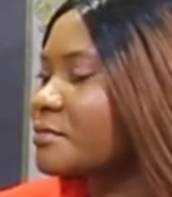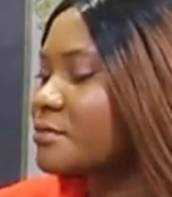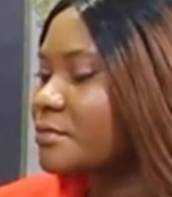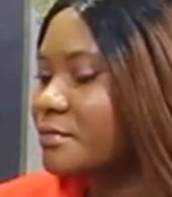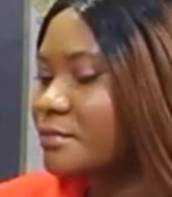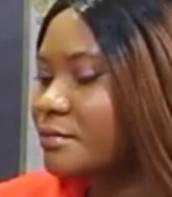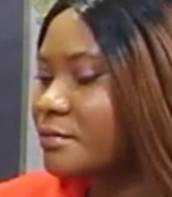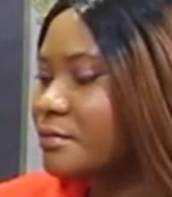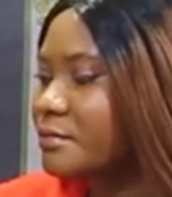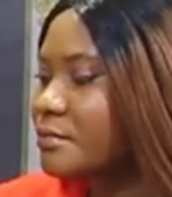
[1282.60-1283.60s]

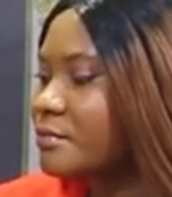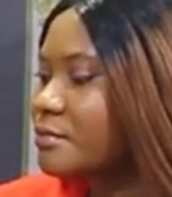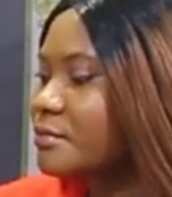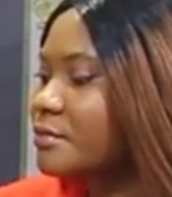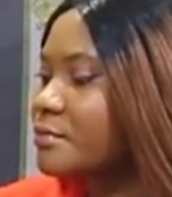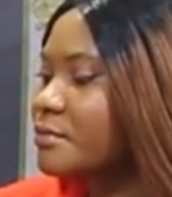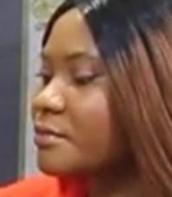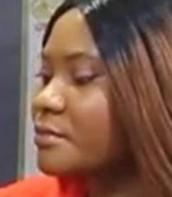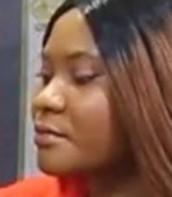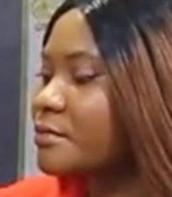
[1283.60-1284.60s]

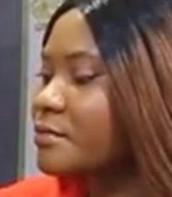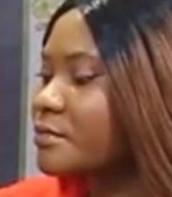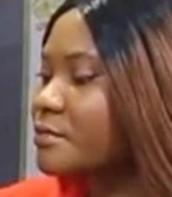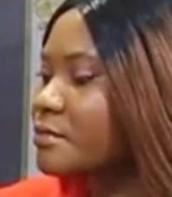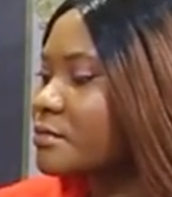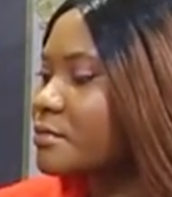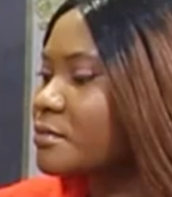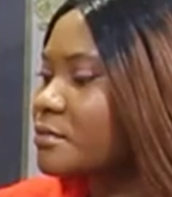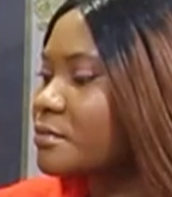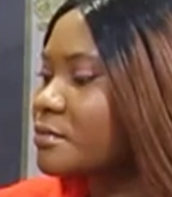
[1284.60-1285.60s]

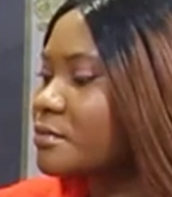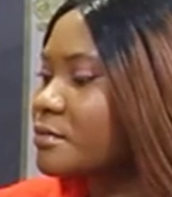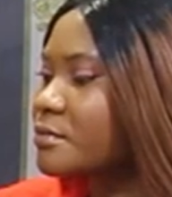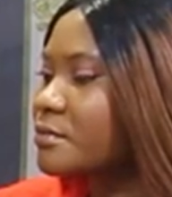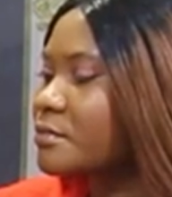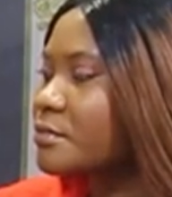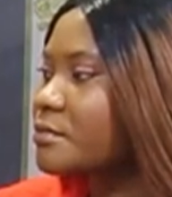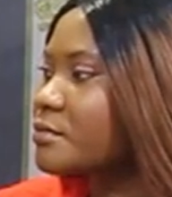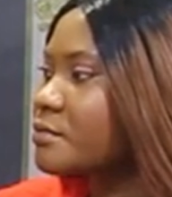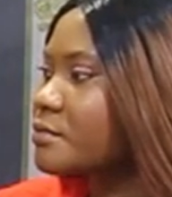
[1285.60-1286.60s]

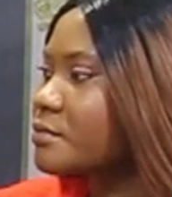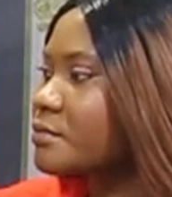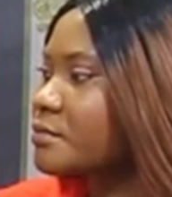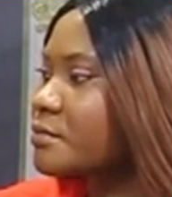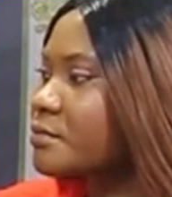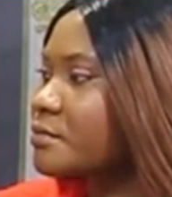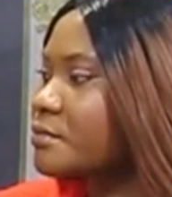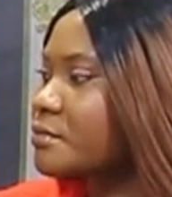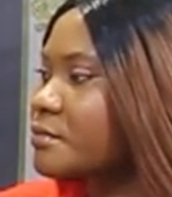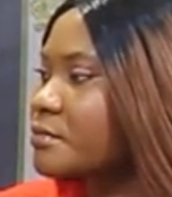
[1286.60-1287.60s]

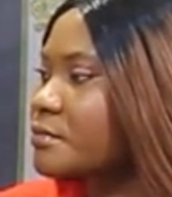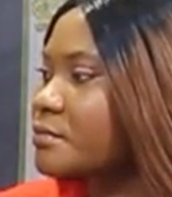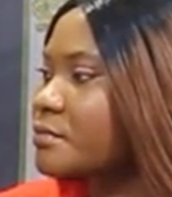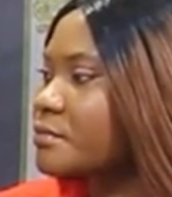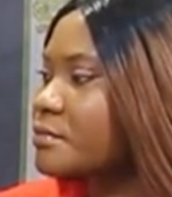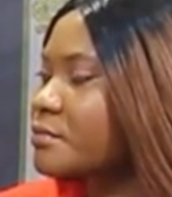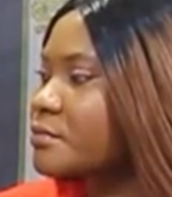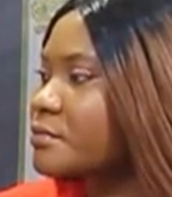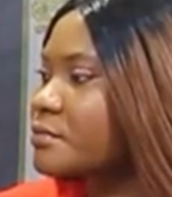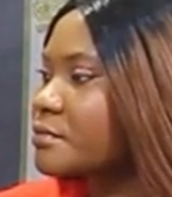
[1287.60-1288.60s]

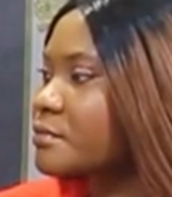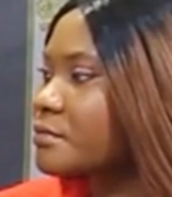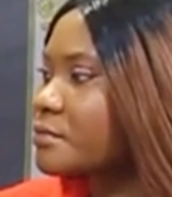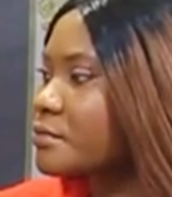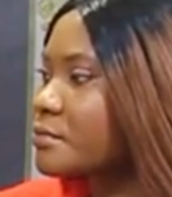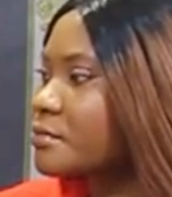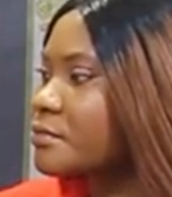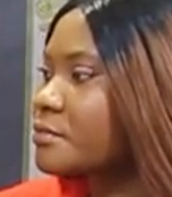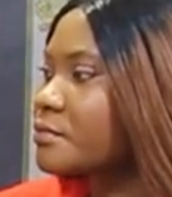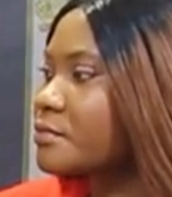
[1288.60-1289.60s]

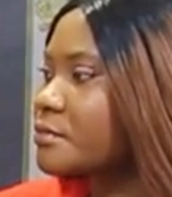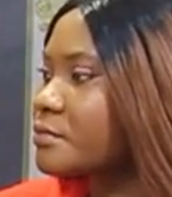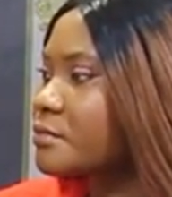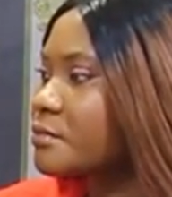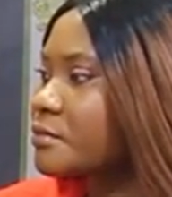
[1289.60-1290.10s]
[no speech]